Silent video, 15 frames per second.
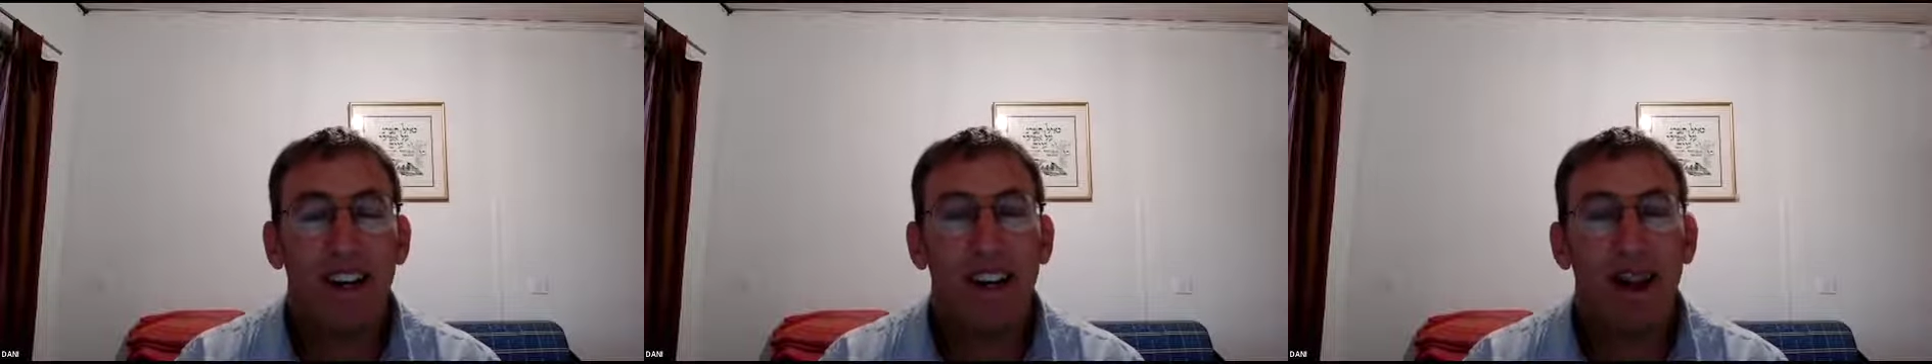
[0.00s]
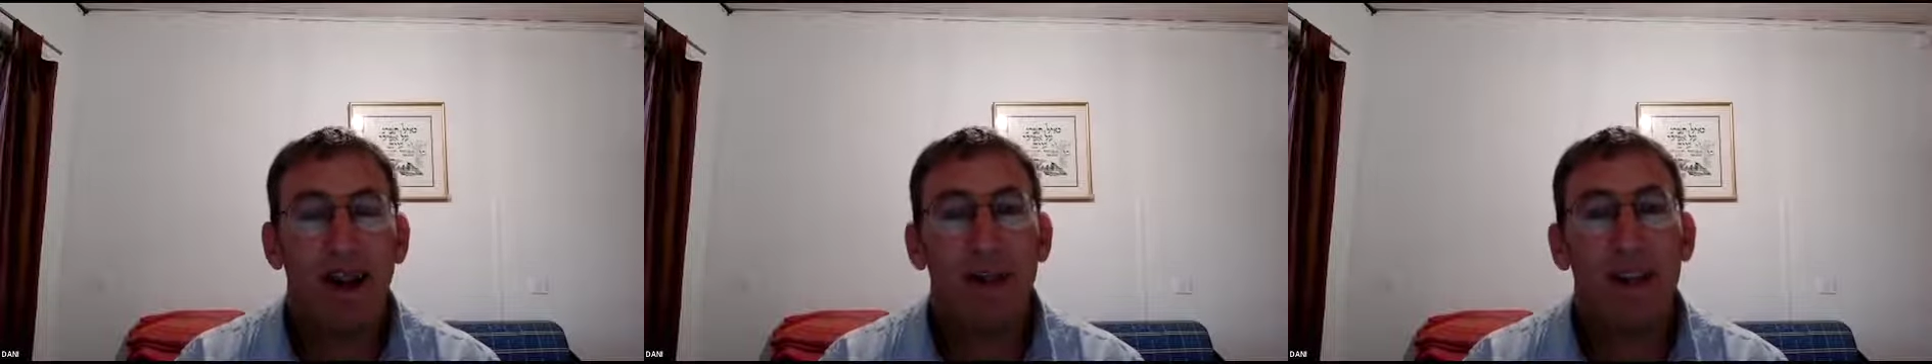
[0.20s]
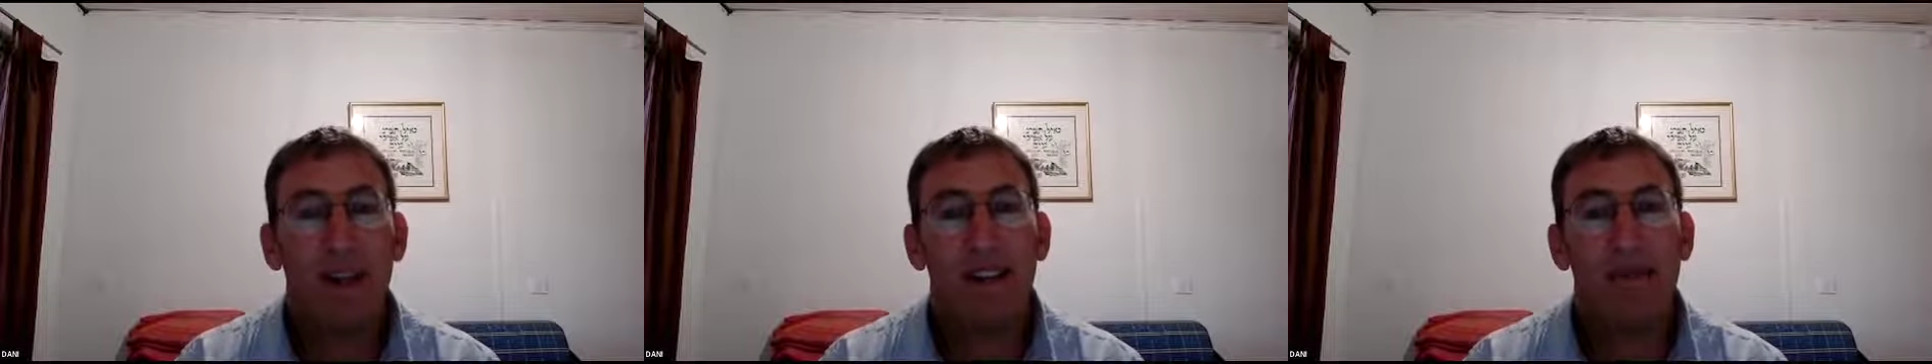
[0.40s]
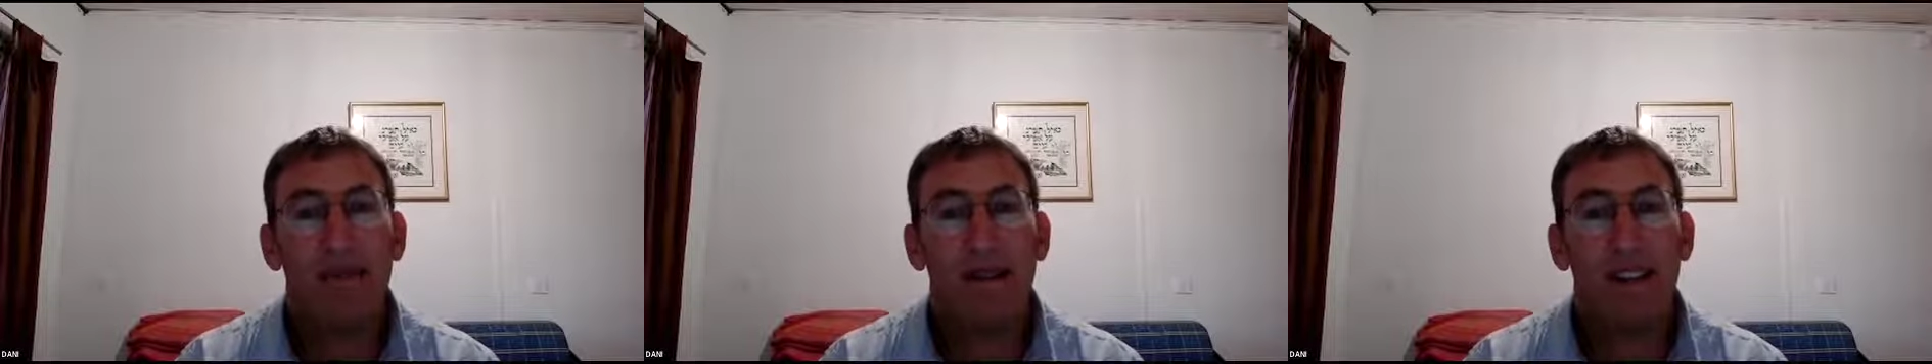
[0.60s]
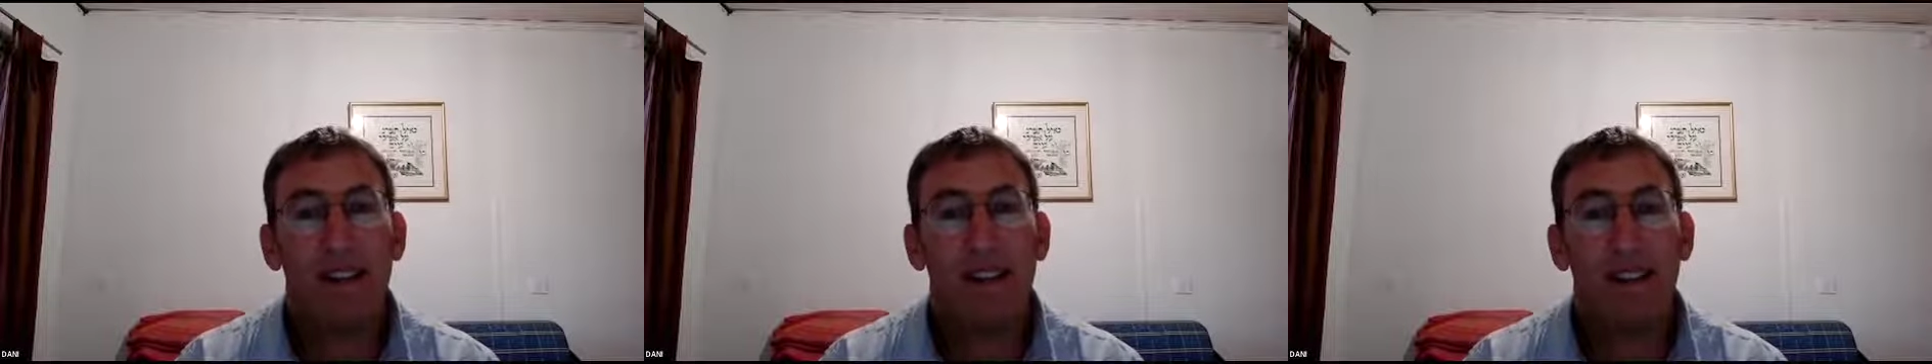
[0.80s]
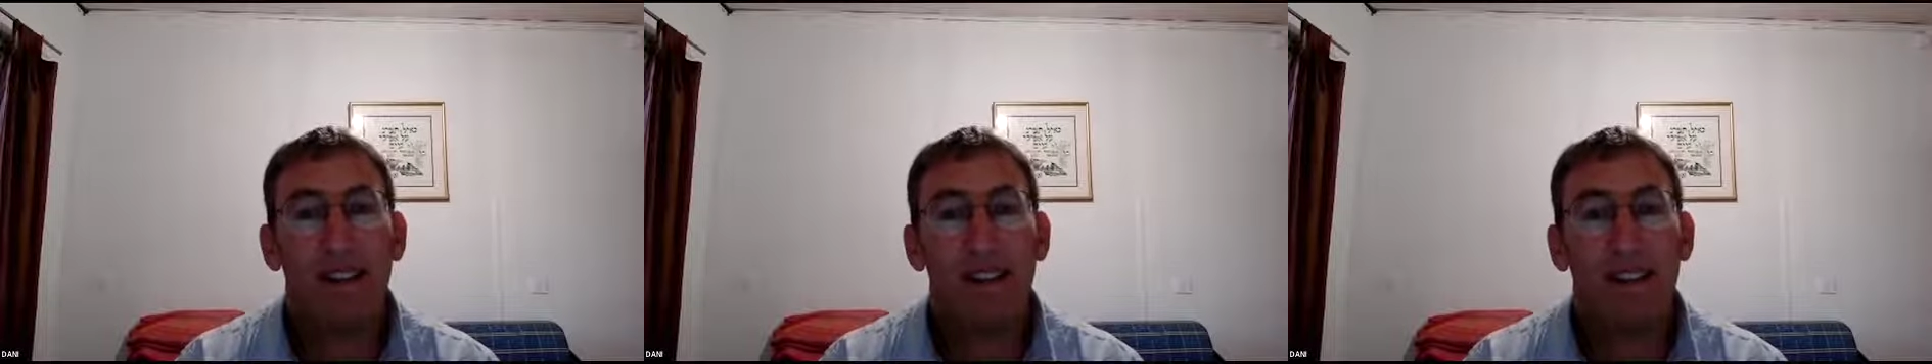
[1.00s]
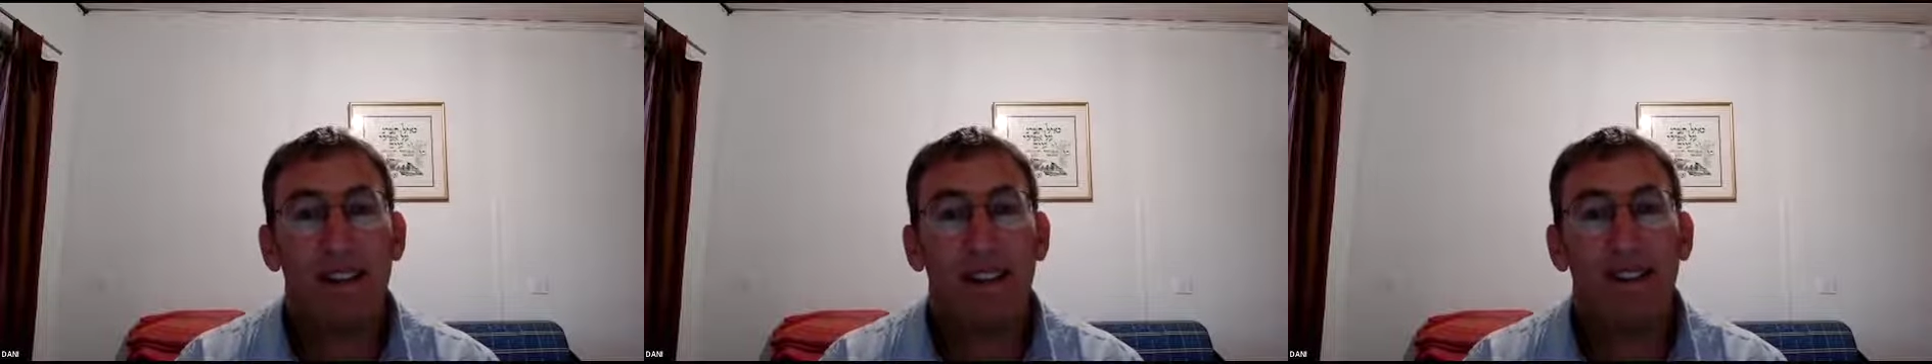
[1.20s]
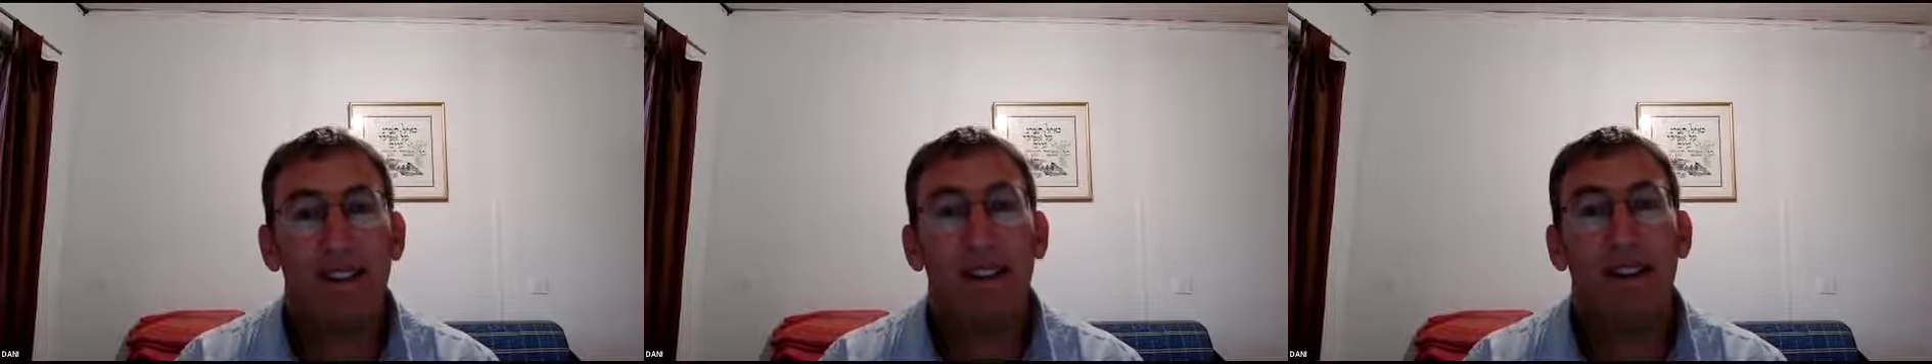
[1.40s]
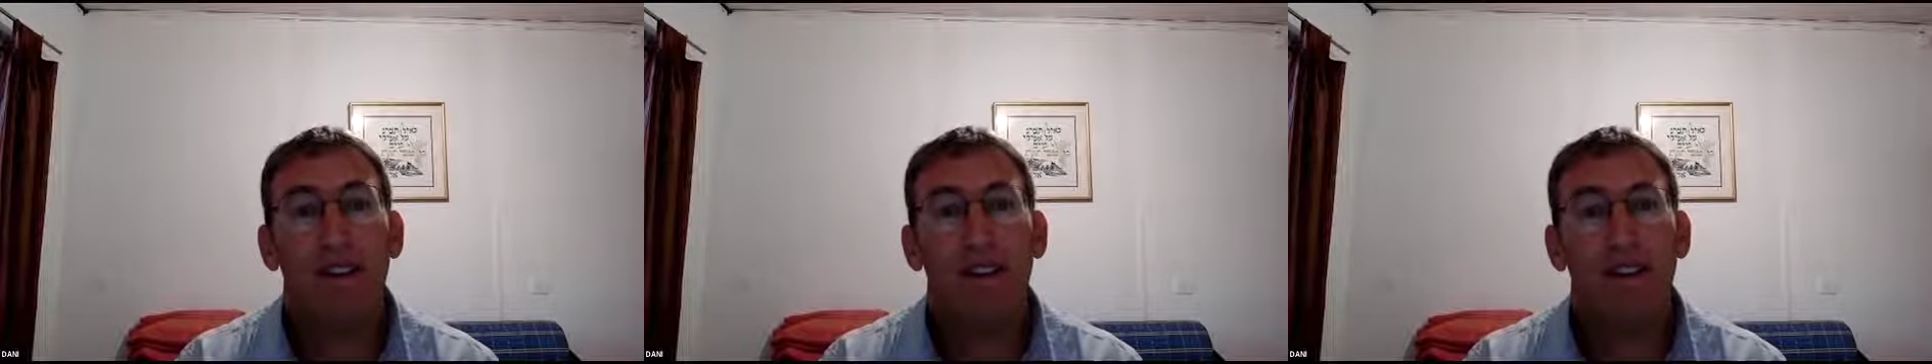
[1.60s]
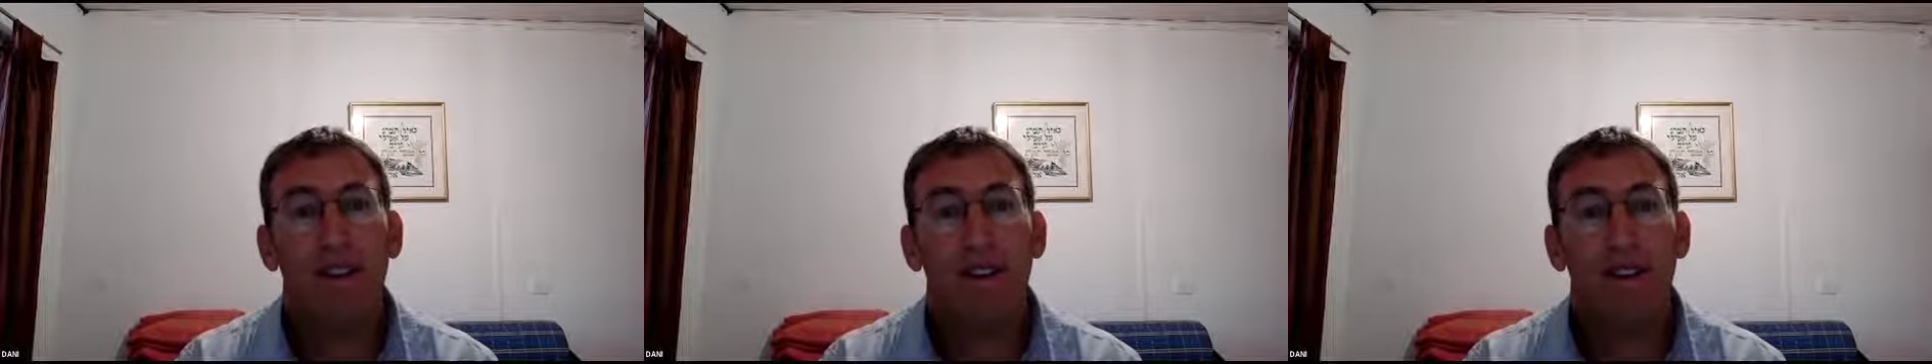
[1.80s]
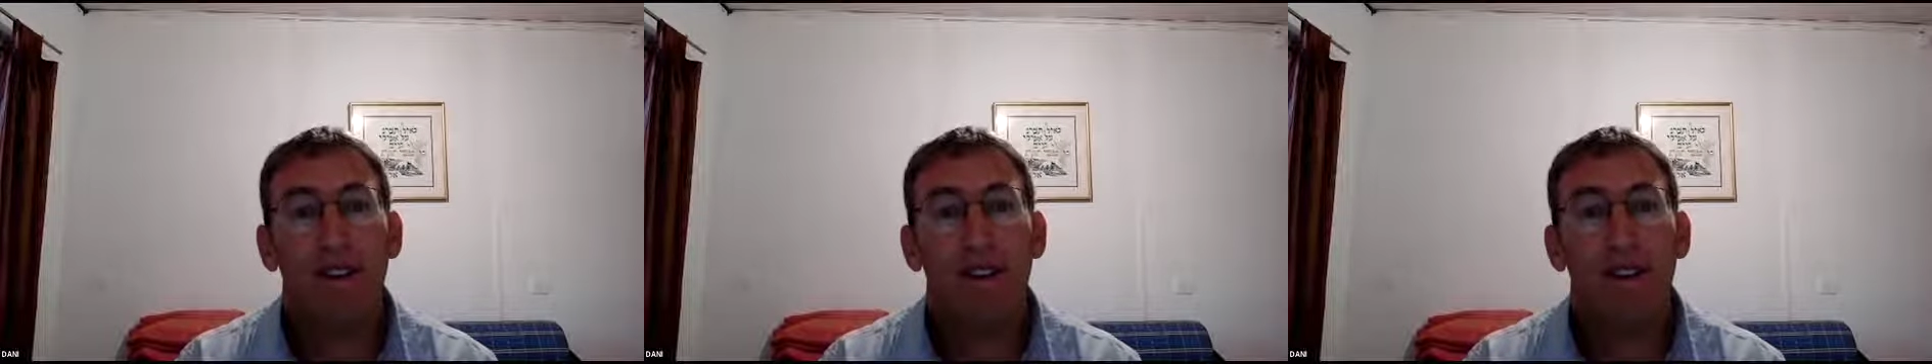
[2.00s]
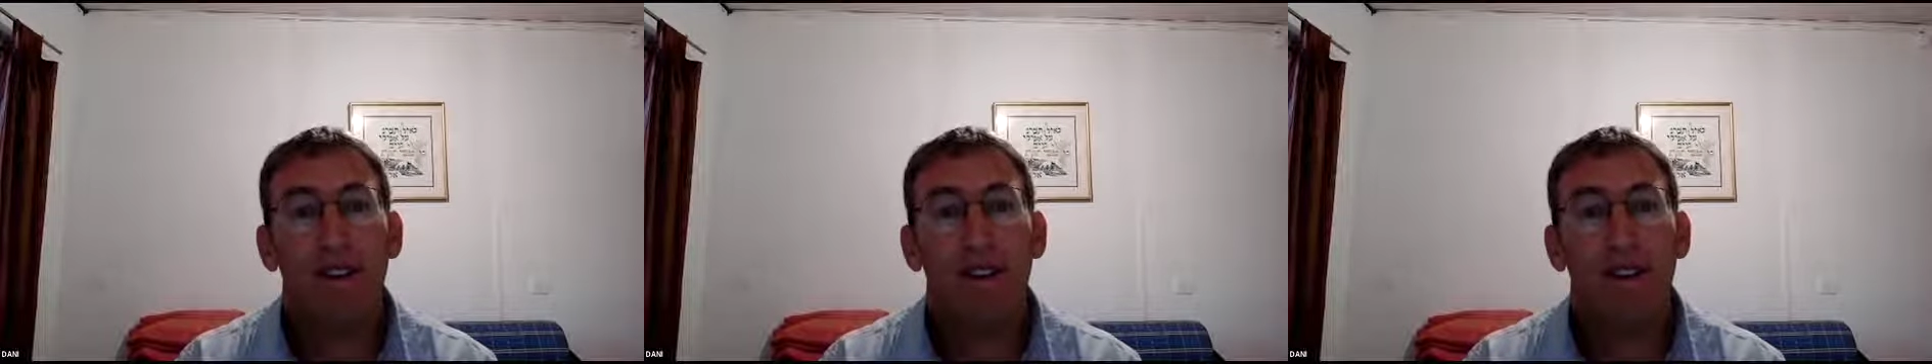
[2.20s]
I want to speak for